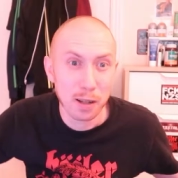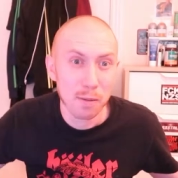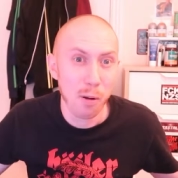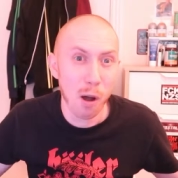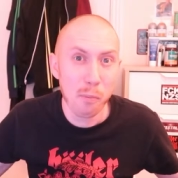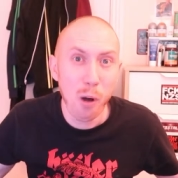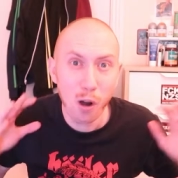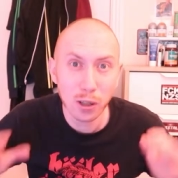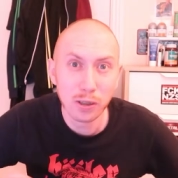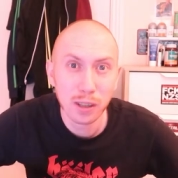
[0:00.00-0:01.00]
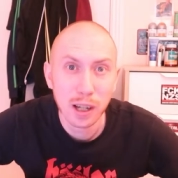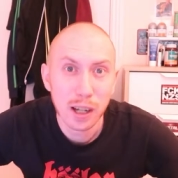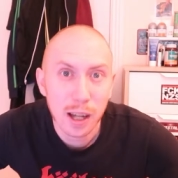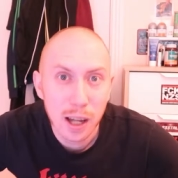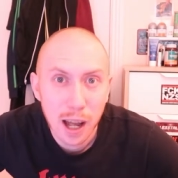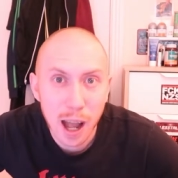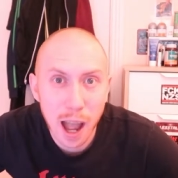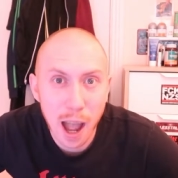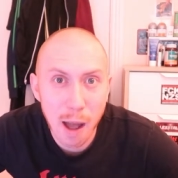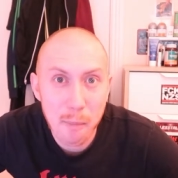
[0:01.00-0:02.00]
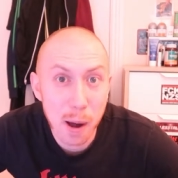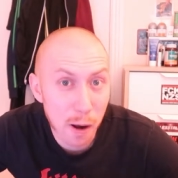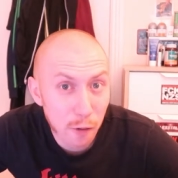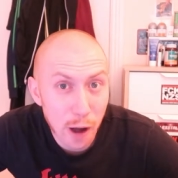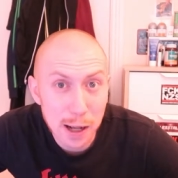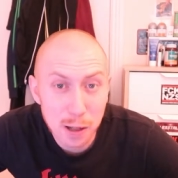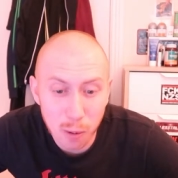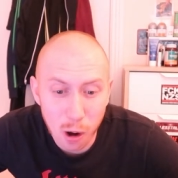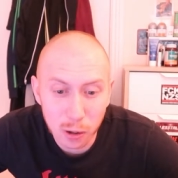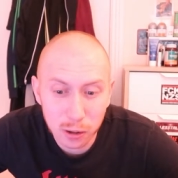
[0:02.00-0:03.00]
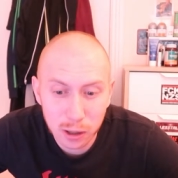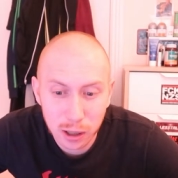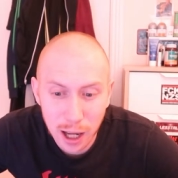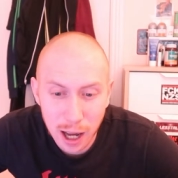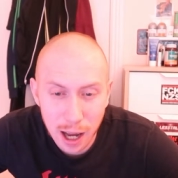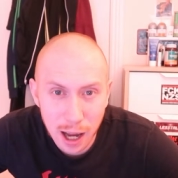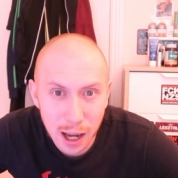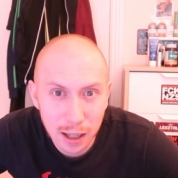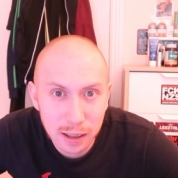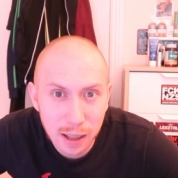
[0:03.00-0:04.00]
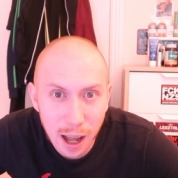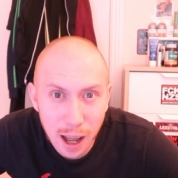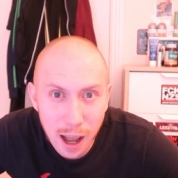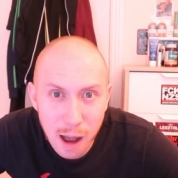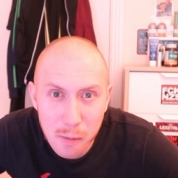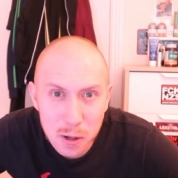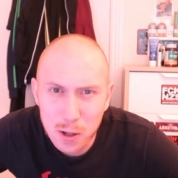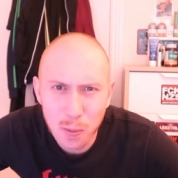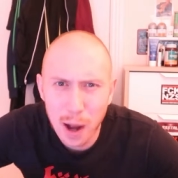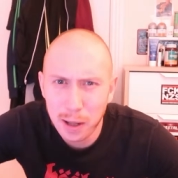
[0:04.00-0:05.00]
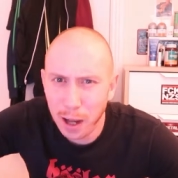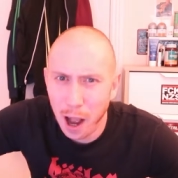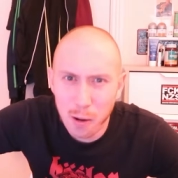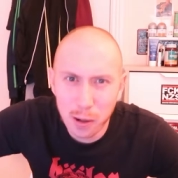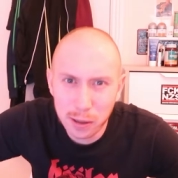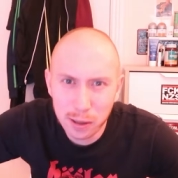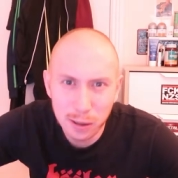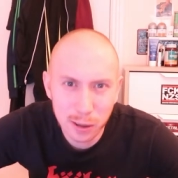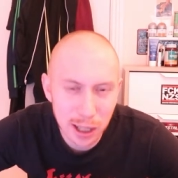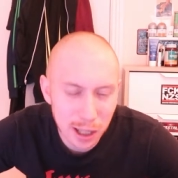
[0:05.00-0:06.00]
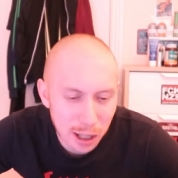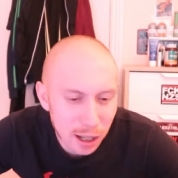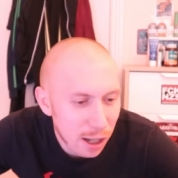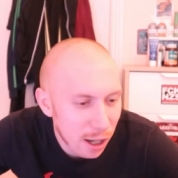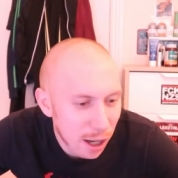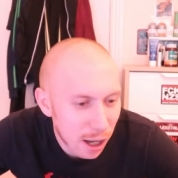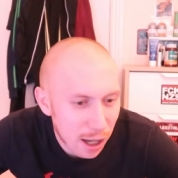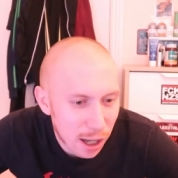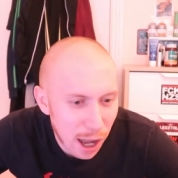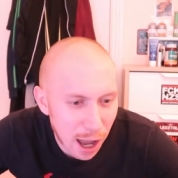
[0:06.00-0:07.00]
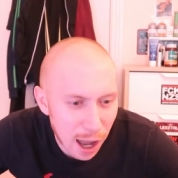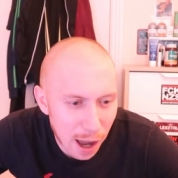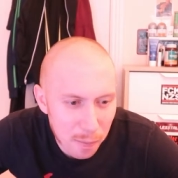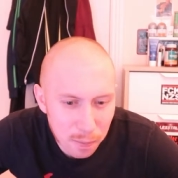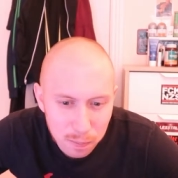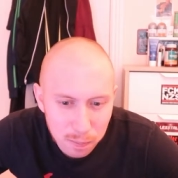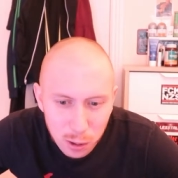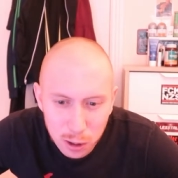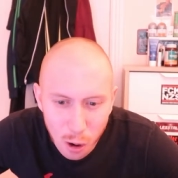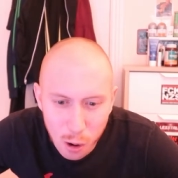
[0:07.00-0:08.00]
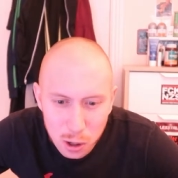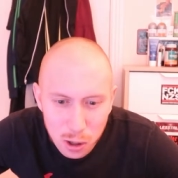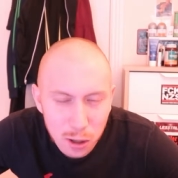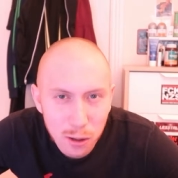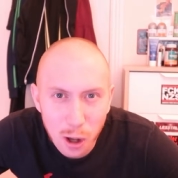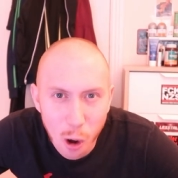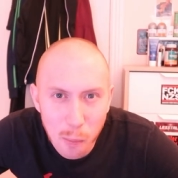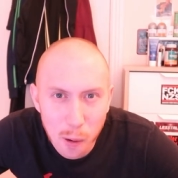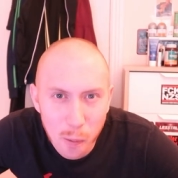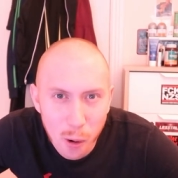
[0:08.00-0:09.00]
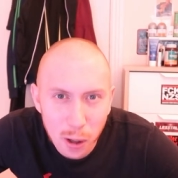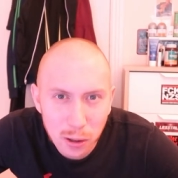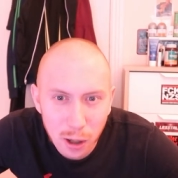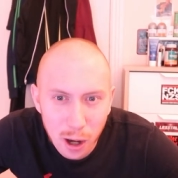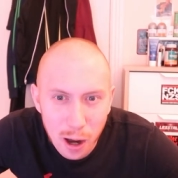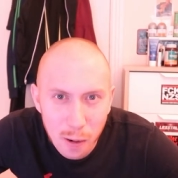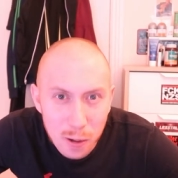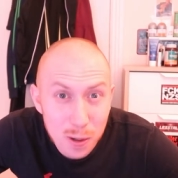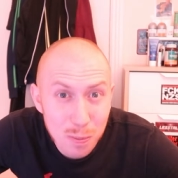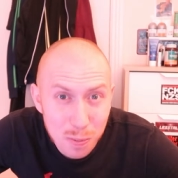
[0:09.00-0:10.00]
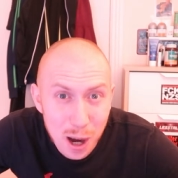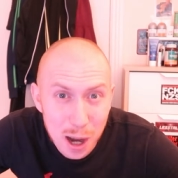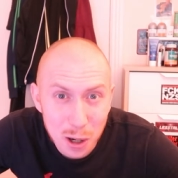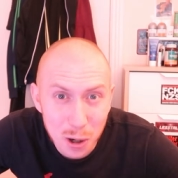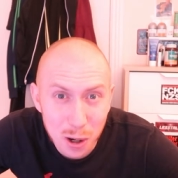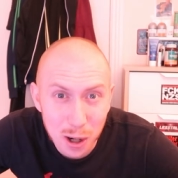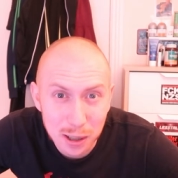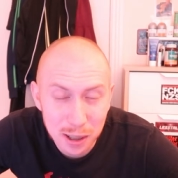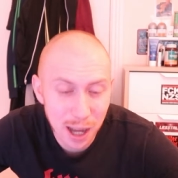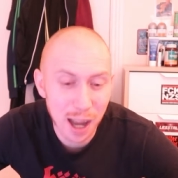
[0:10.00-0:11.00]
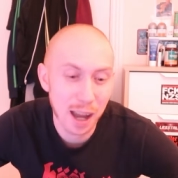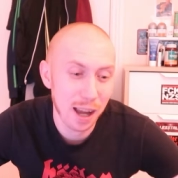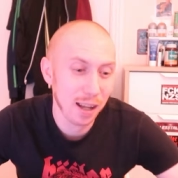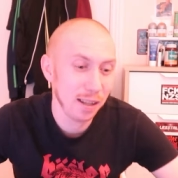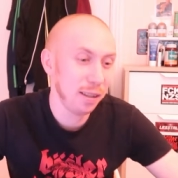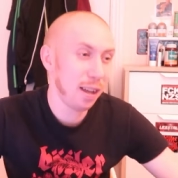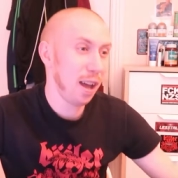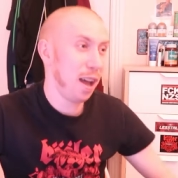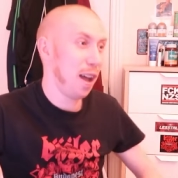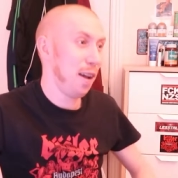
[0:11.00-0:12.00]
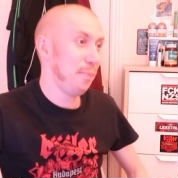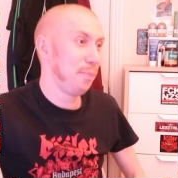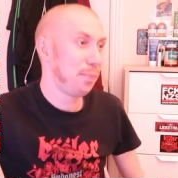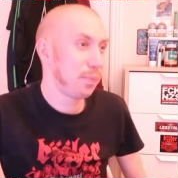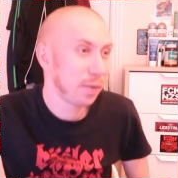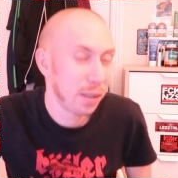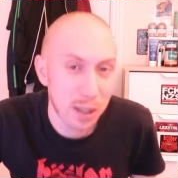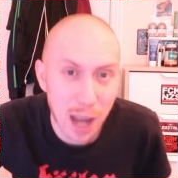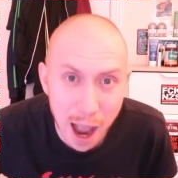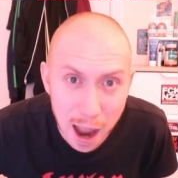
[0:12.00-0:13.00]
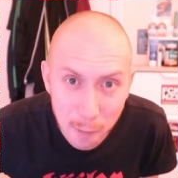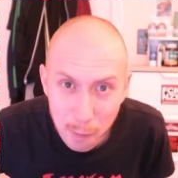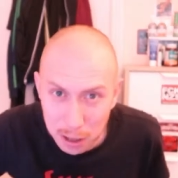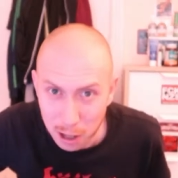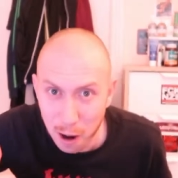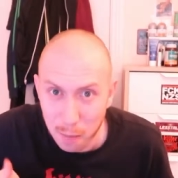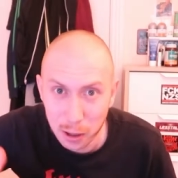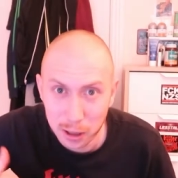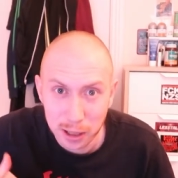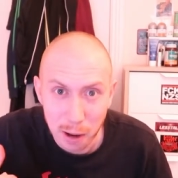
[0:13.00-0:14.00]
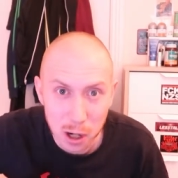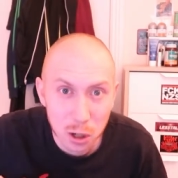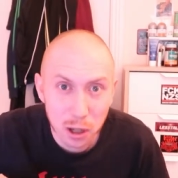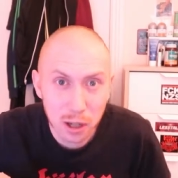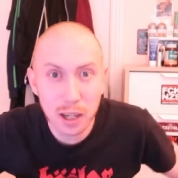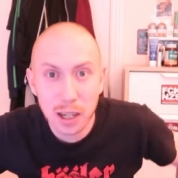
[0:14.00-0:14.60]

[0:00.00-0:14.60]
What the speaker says: a small boat, but a fast boat, and we just went out to the ocean, to the open water. It was pretty good, and yeah, I have a video about it. Have a look.